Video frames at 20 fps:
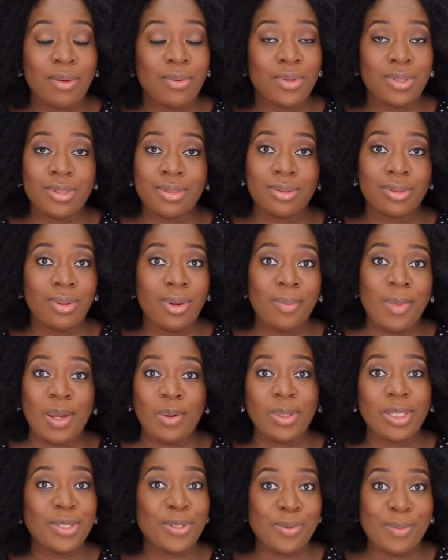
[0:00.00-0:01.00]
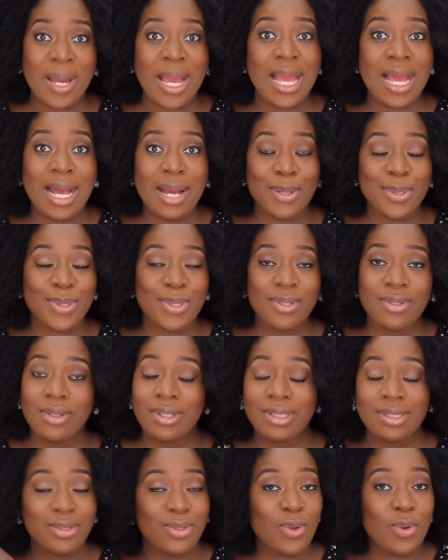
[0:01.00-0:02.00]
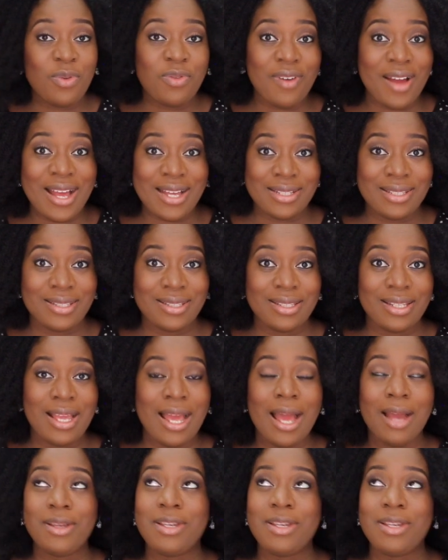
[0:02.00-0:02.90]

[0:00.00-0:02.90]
I was on my way to my house so fast.